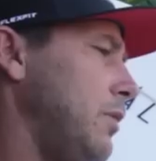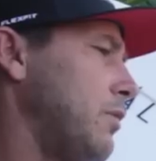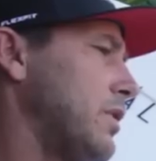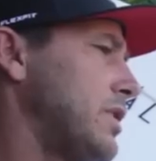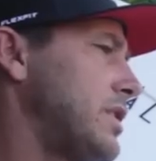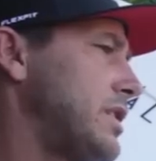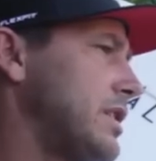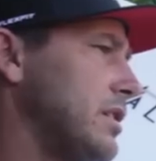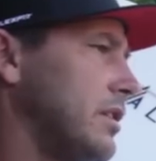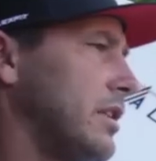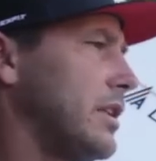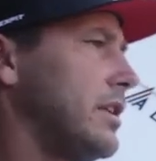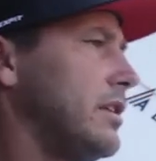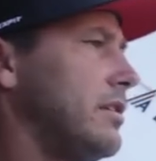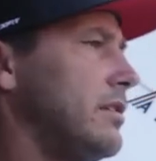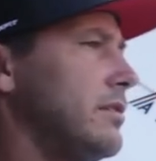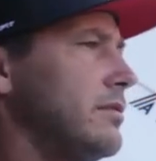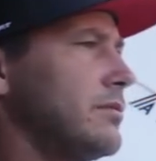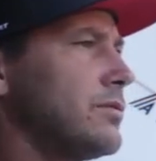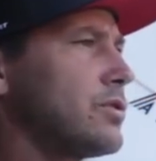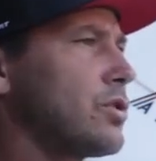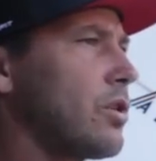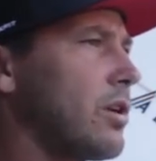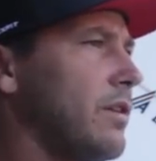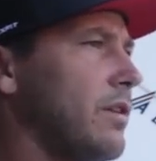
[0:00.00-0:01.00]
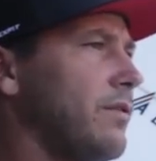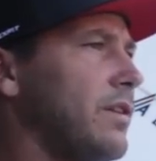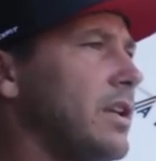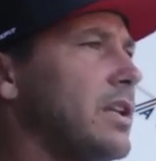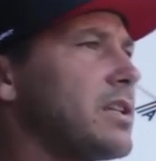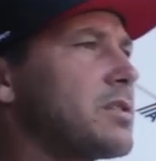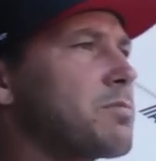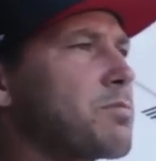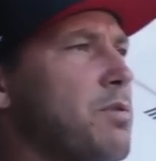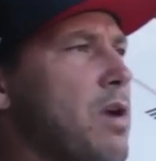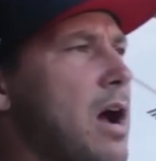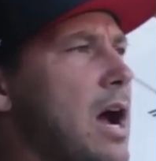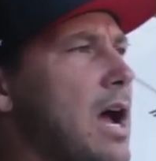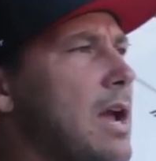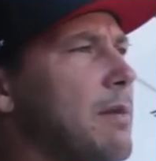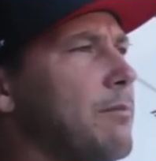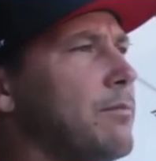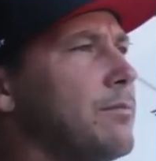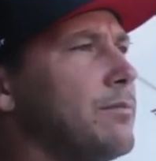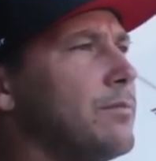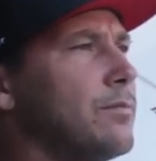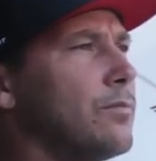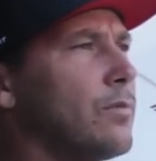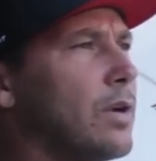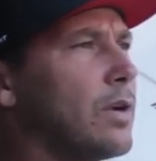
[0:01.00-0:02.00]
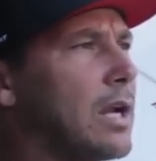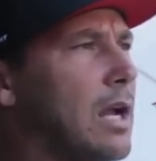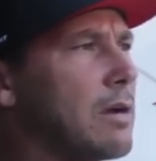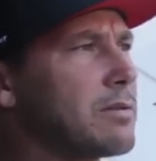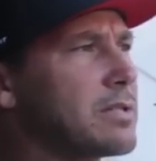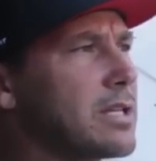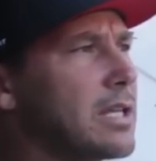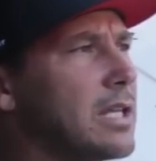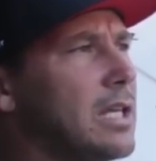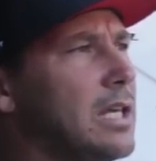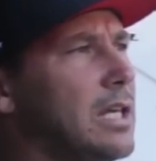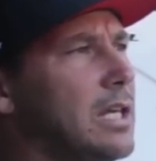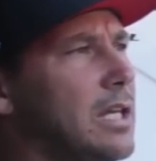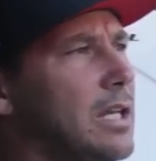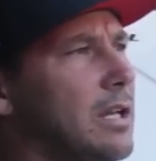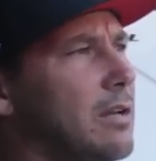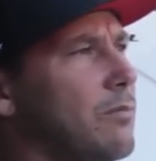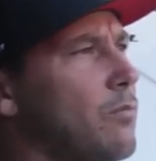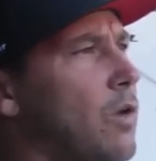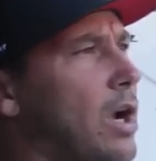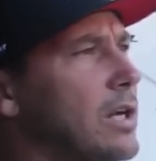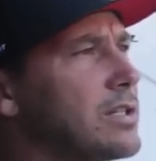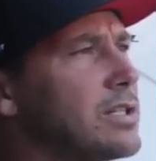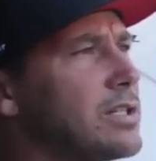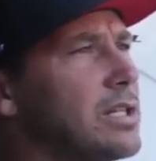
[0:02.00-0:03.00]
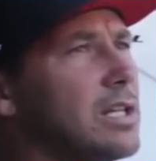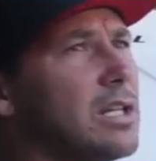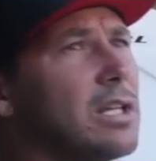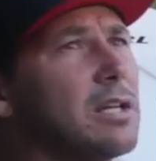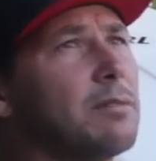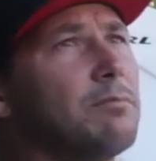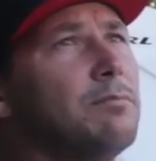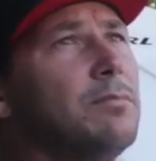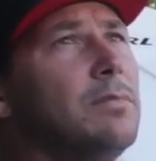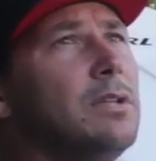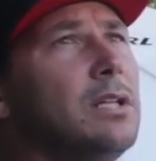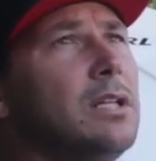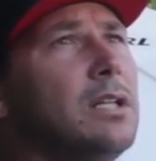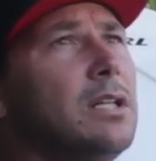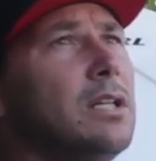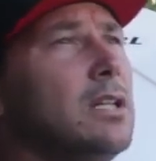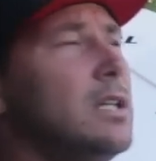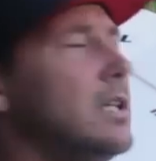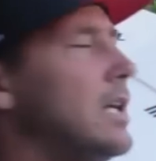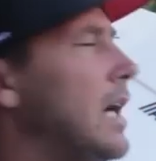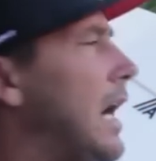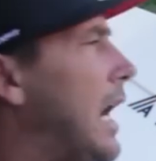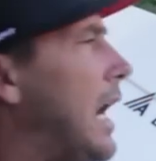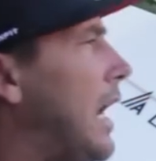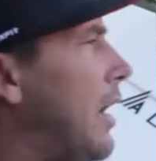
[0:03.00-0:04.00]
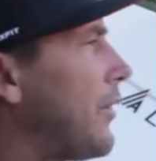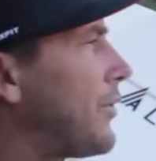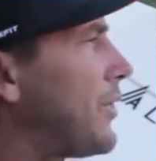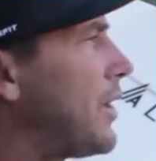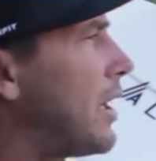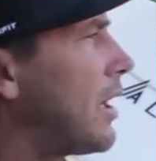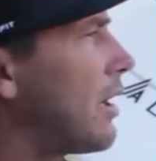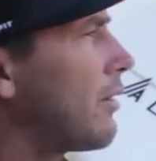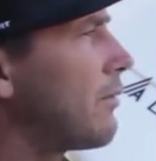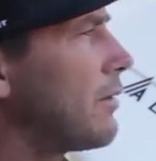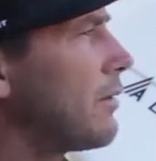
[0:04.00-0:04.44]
was still in his prime when I was a kid, and watching him out there,